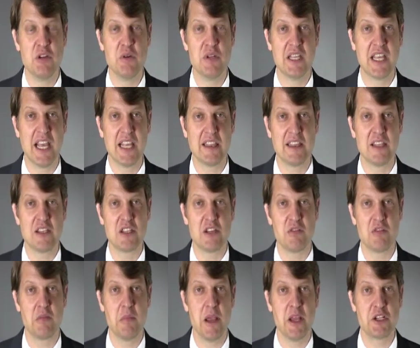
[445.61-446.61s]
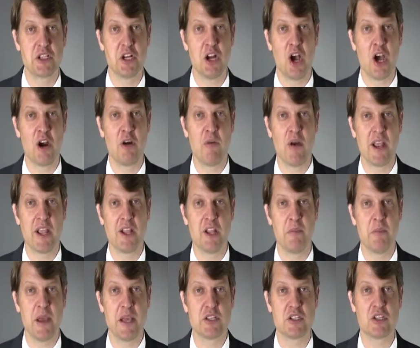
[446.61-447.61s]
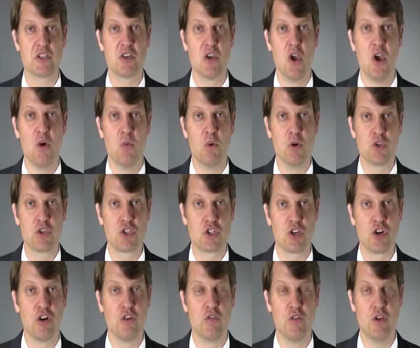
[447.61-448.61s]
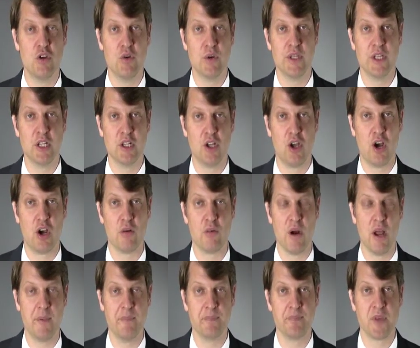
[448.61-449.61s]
to get this information on a regular basis will serve you in the long run.